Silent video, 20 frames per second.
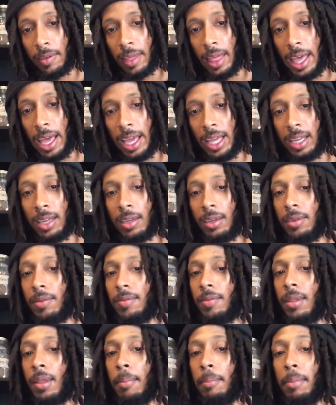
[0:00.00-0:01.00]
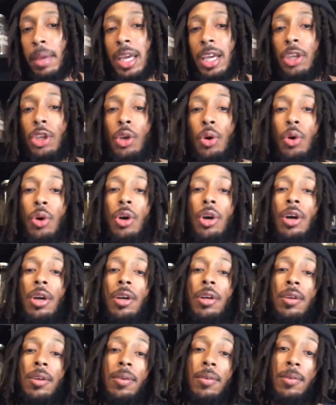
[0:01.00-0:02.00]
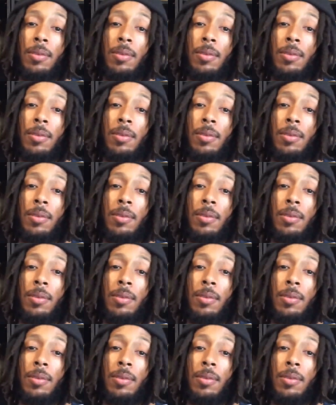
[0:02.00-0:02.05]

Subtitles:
and make your